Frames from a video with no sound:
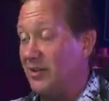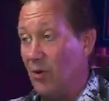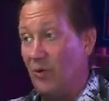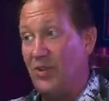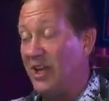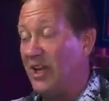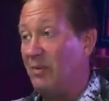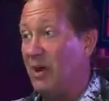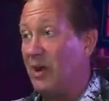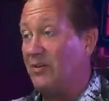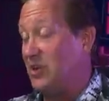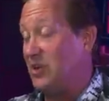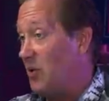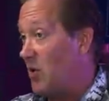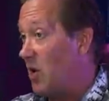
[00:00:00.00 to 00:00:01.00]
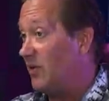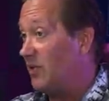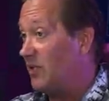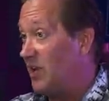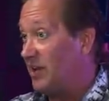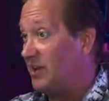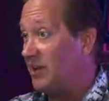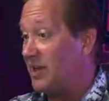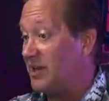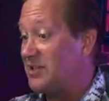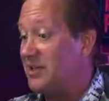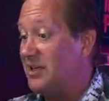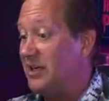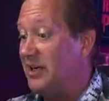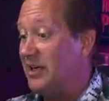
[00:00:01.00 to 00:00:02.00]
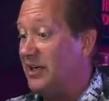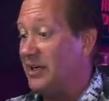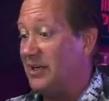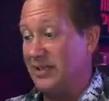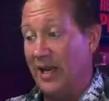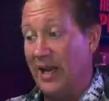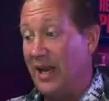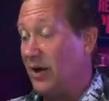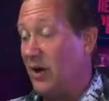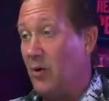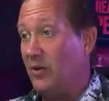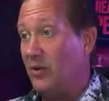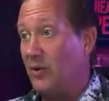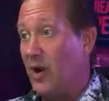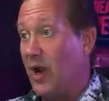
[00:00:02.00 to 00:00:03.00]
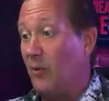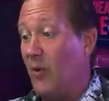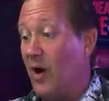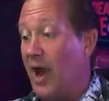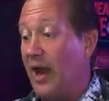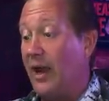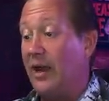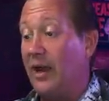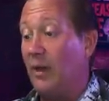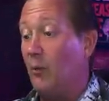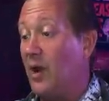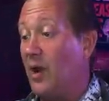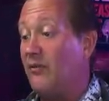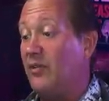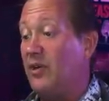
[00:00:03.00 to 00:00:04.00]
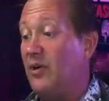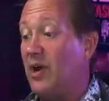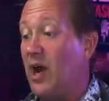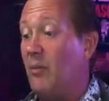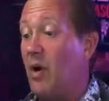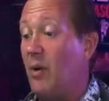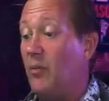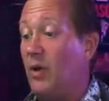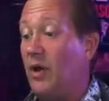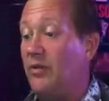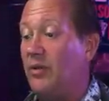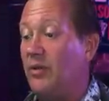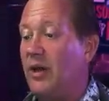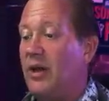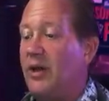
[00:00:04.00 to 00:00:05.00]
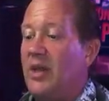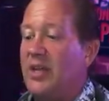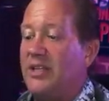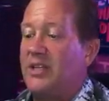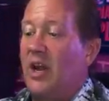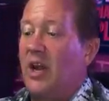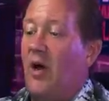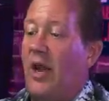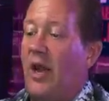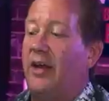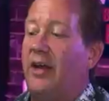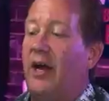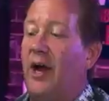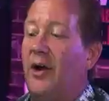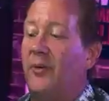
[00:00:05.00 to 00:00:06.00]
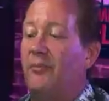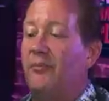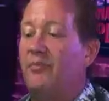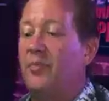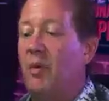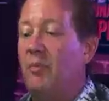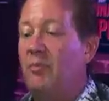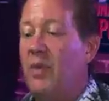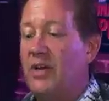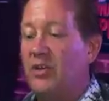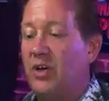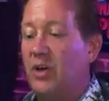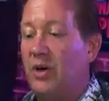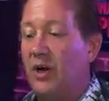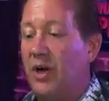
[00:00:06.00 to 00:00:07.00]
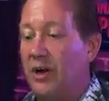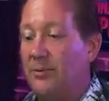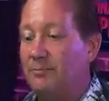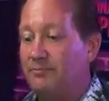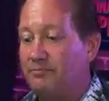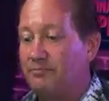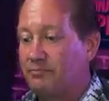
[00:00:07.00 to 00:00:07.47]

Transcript: Don't overthink this, because it ain't going the right way. And whatever you come up with, it's kind of like measure